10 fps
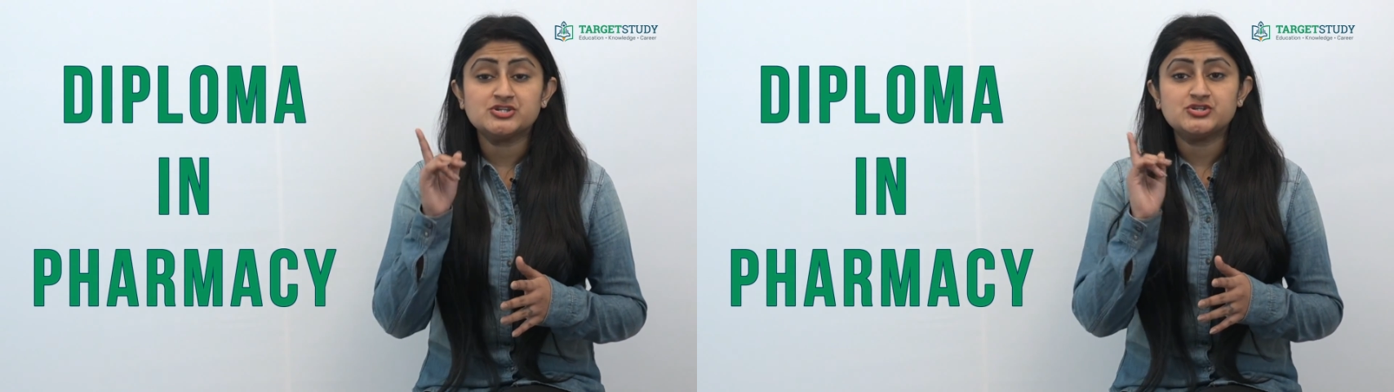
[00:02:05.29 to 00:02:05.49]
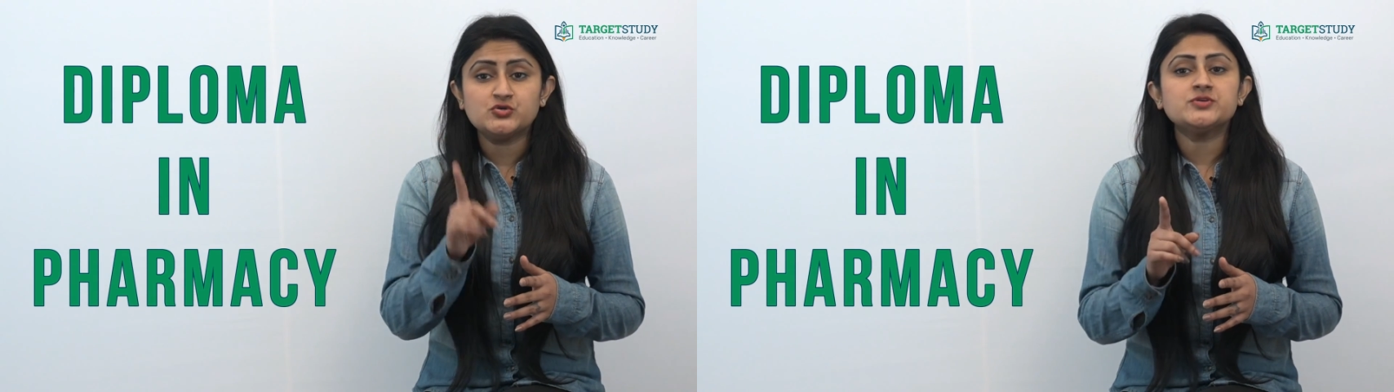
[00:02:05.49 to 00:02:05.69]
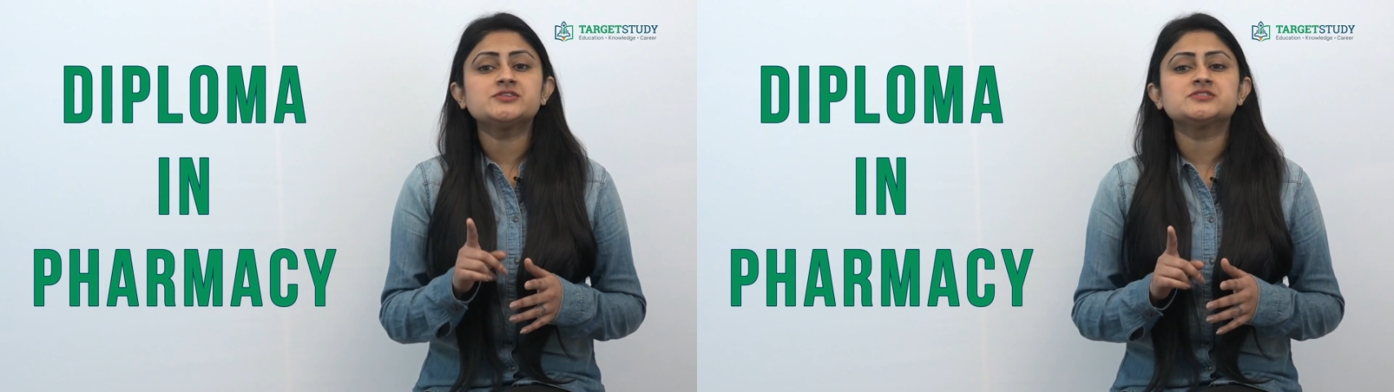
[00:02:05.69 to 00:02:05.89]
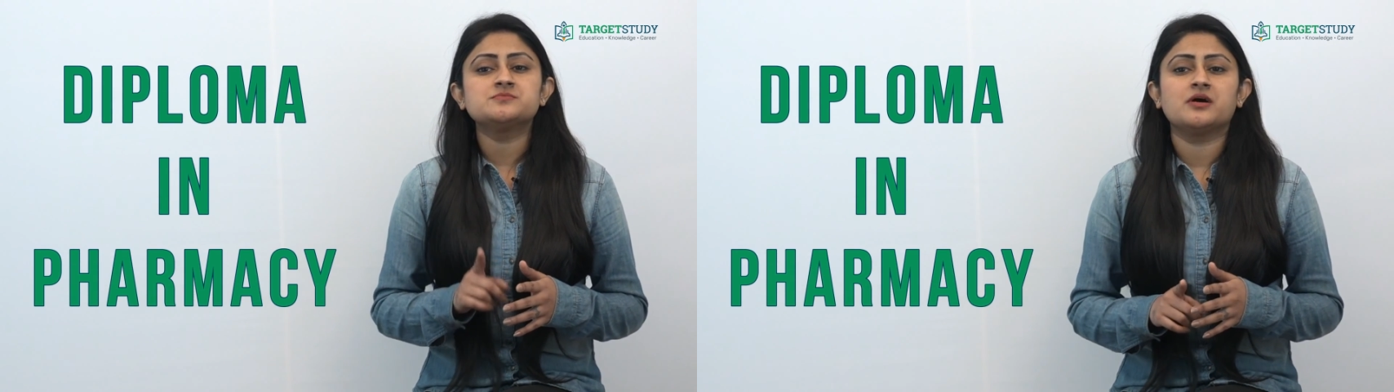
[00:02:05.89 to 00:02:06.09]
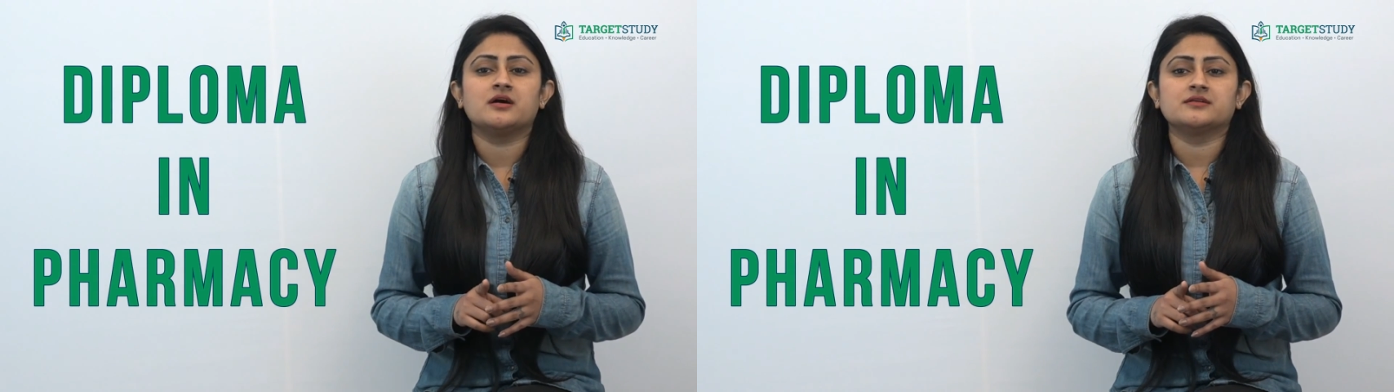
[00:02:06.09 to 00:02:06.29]
due to its
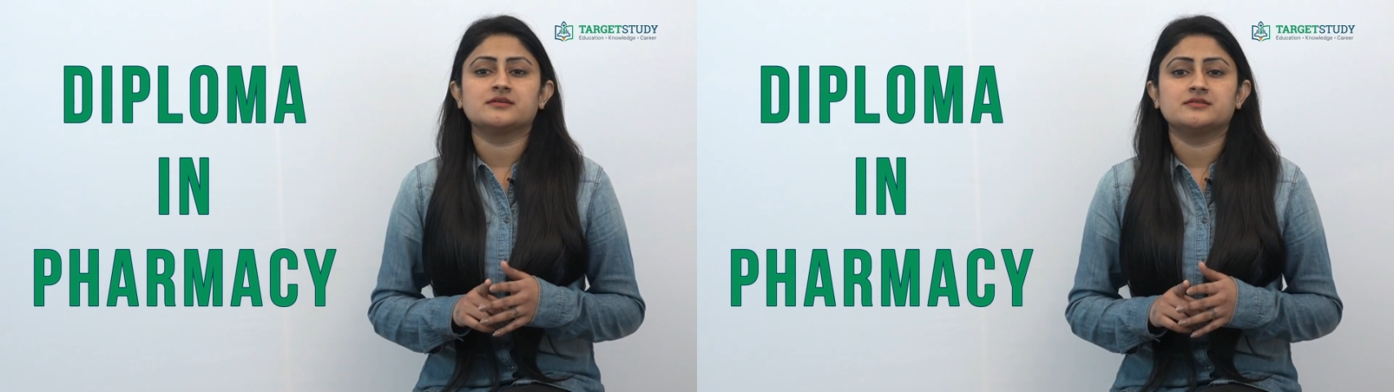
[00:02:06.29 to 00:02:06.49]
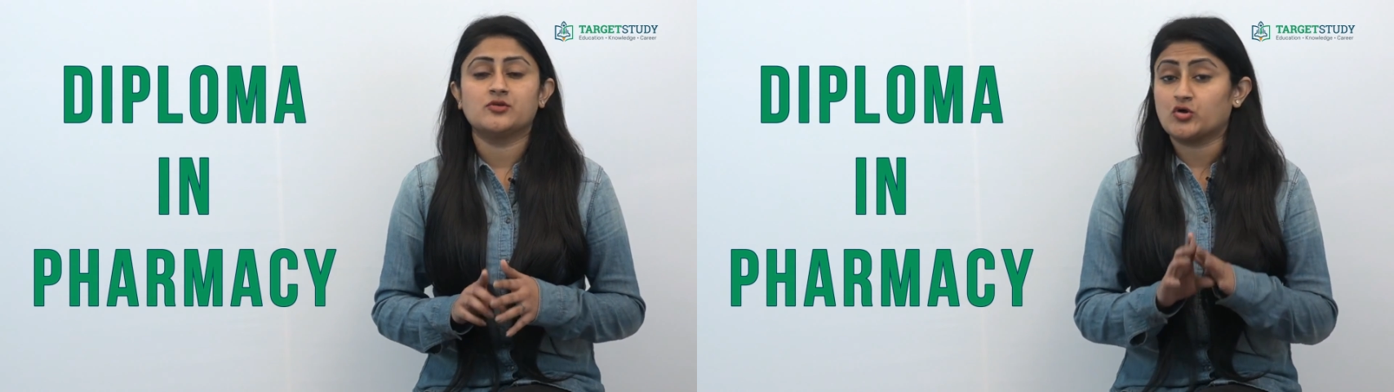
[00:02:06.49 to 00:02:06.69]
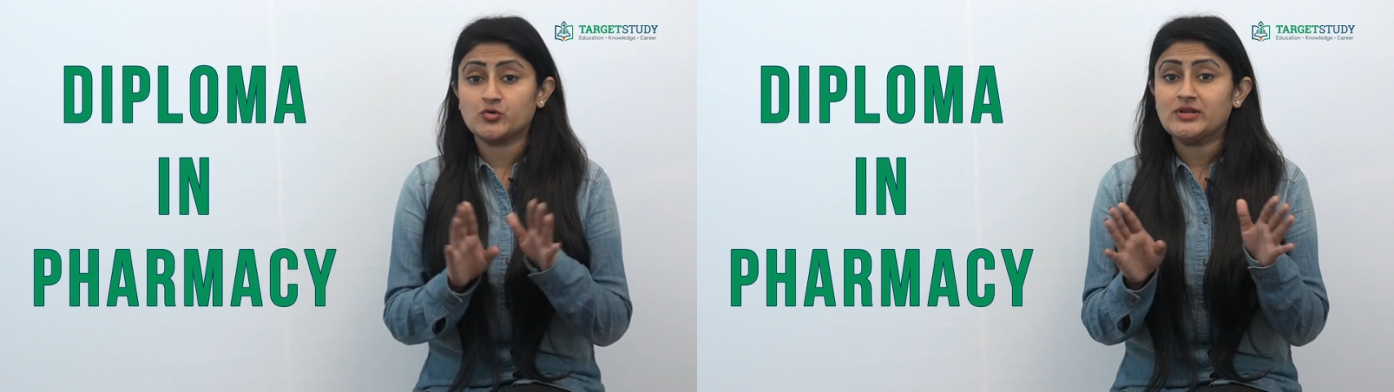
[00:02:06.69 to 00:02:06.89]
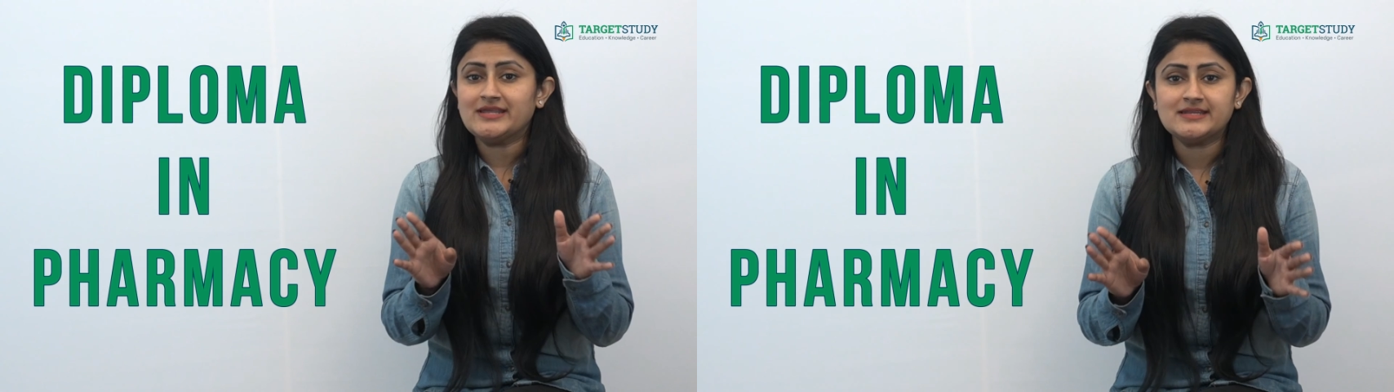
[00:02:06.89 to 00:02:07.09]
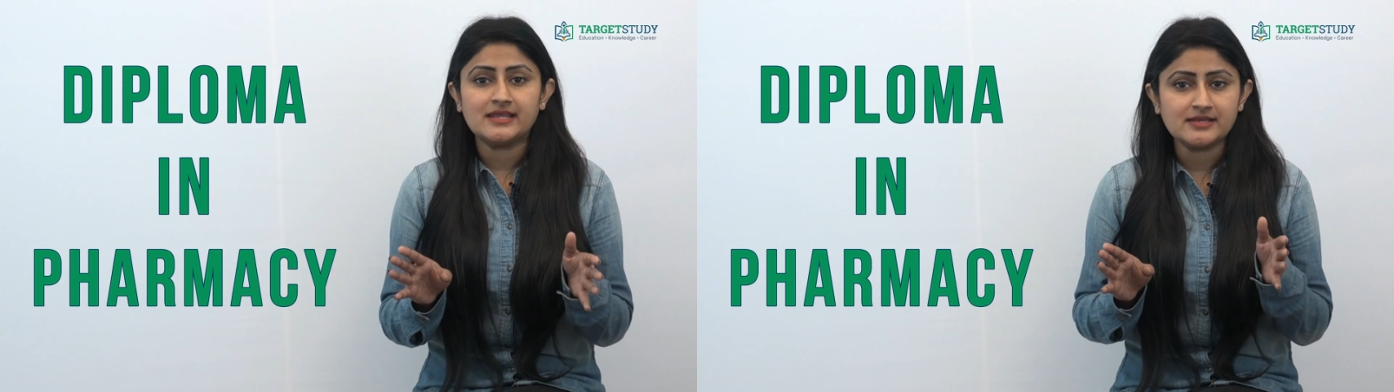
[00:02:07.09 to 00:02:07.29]
demand not
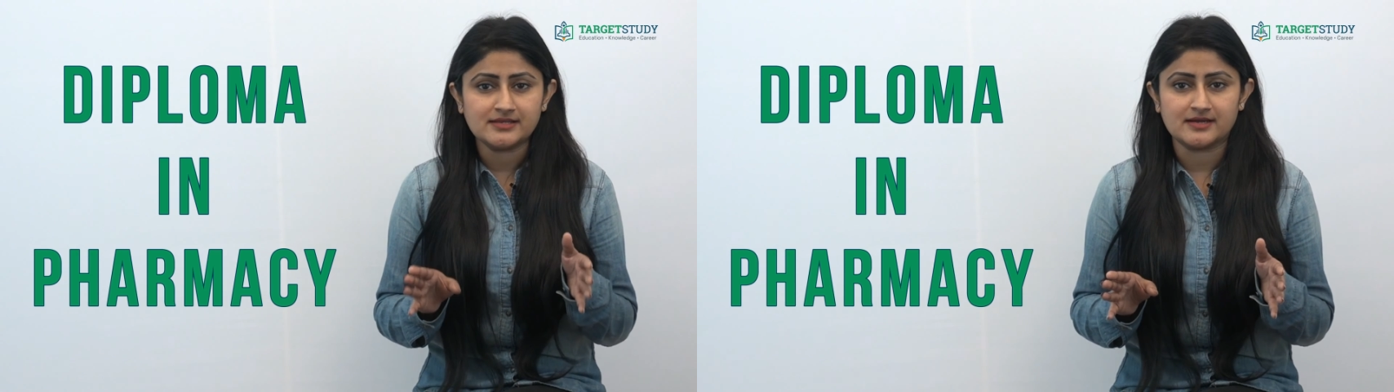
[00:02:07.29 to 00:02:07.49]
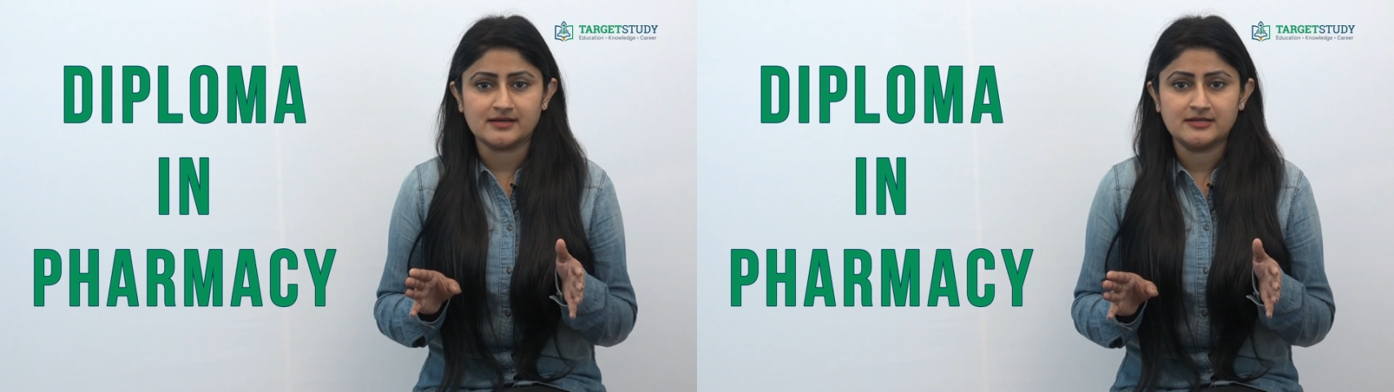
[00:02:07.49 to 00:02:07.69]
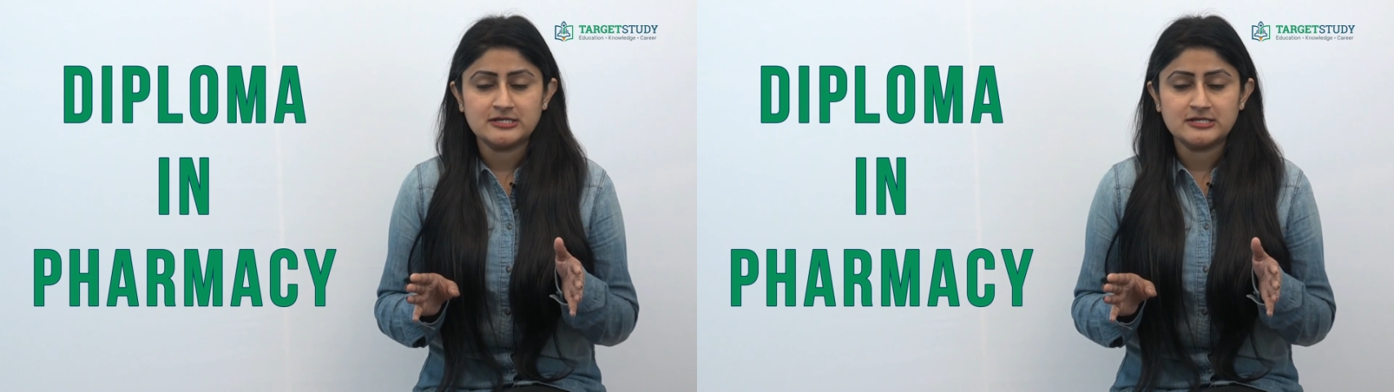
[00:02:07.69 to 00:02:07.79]
only in India